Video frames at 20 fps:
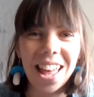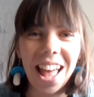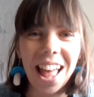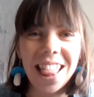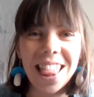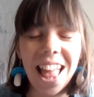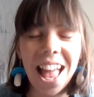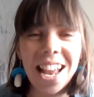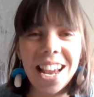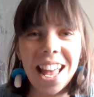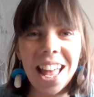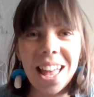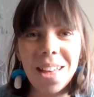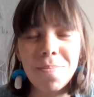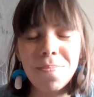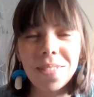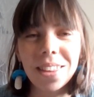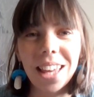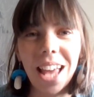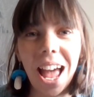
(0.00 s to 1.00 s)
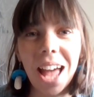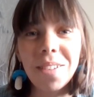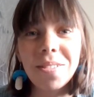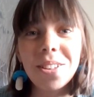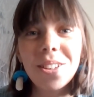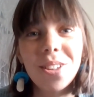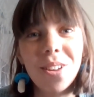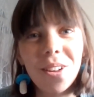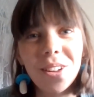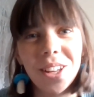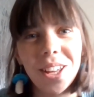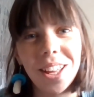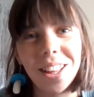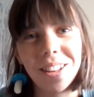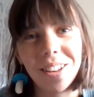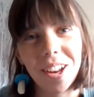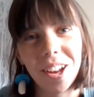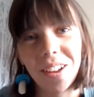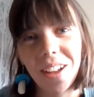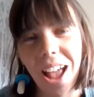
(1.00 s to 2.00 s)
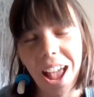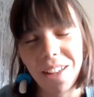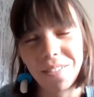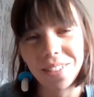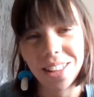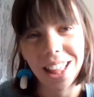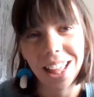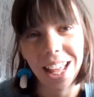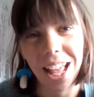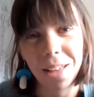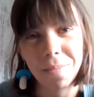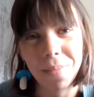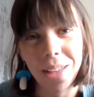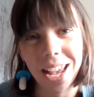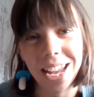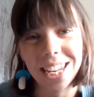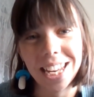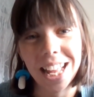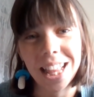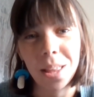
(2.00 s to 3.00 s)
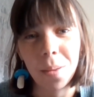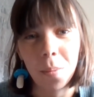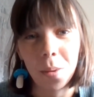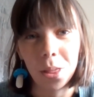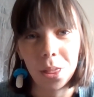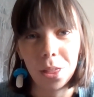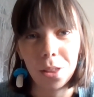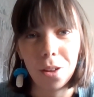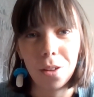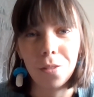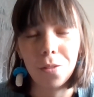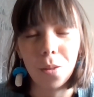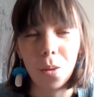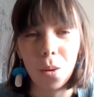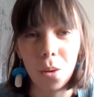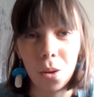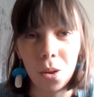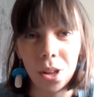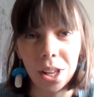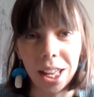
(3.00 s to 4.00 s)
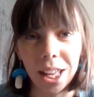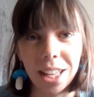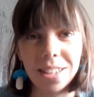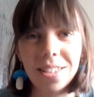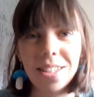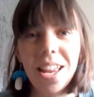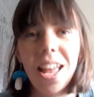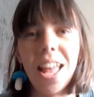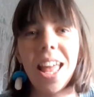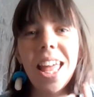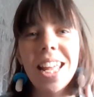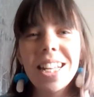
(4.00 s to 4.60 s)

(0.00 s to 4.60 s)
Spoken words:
And then I will talk you through everything I made in the month of August.